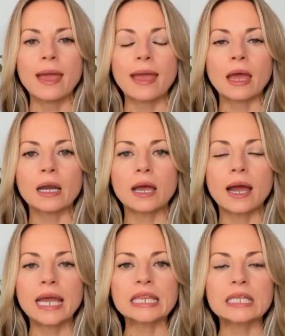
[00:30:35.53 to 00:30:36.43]
And
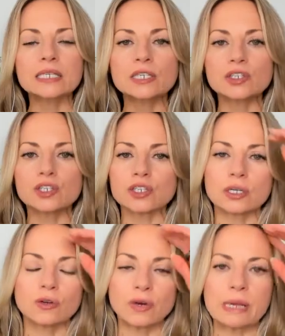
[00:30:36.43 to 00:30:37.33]
I think this is just a
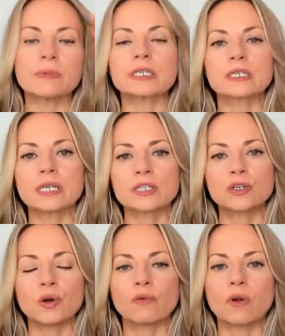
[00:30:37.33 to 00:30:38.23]
great business lesson
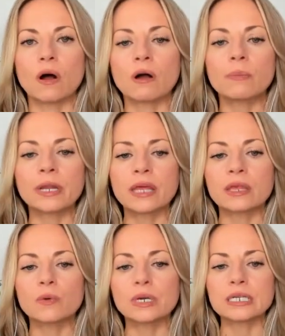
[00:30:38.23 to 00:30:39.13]
overall, but I
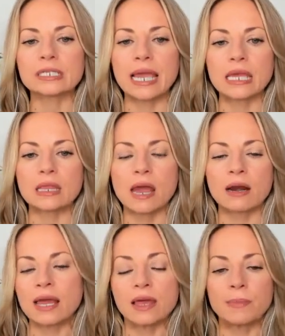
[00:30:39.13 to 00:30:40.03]
think what it's saying there,
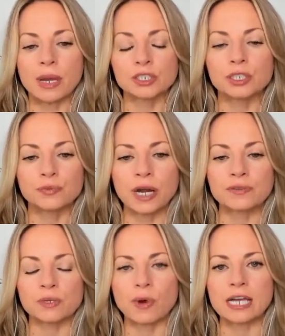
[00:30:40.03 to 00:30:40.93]
and I'm actually kind of
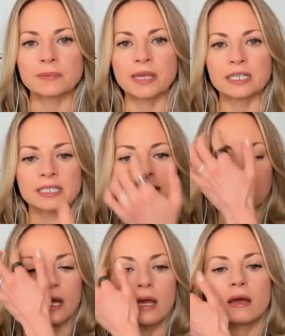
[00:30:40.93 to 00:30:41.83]
surprised by this because
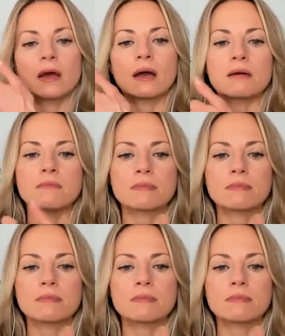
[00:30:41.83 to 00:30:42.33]
I